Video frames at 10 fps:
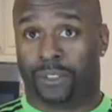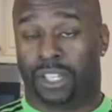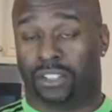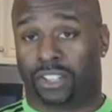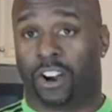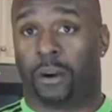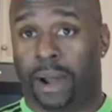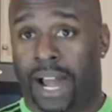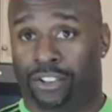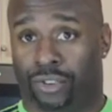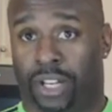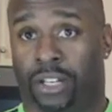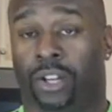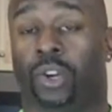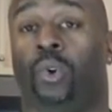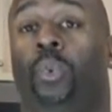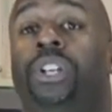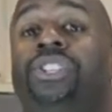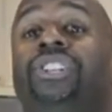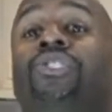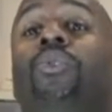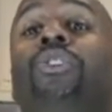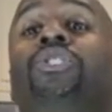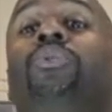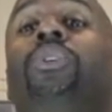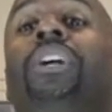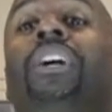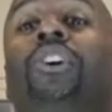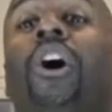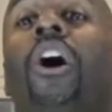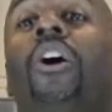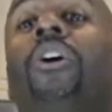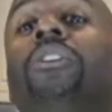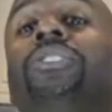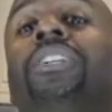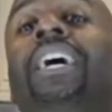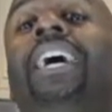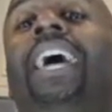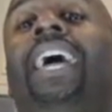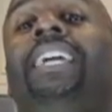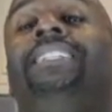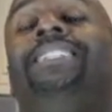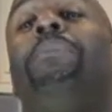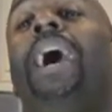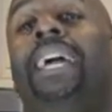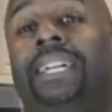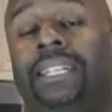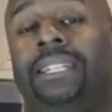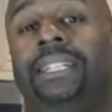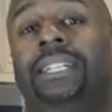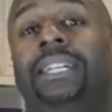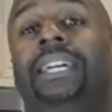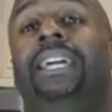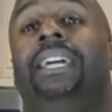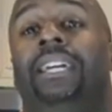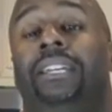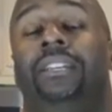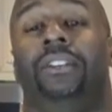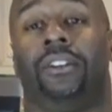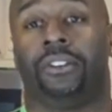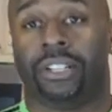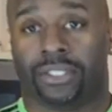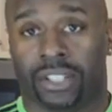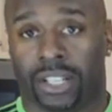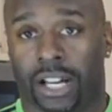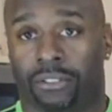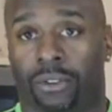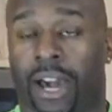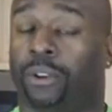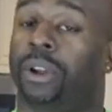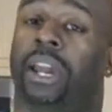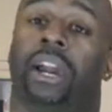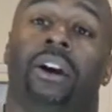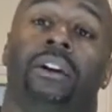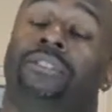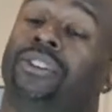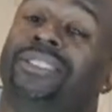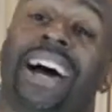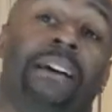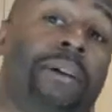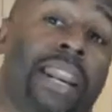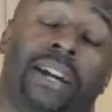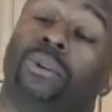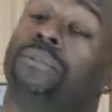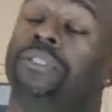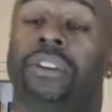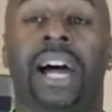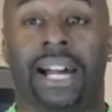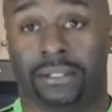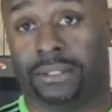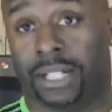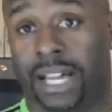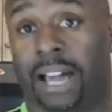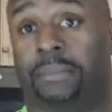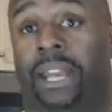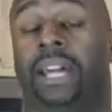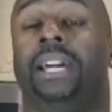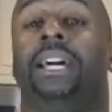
is a carbohydrate, which is going to cause a spike in your insulin level. I don't care if you're a diabetic or if you're not a diabetic.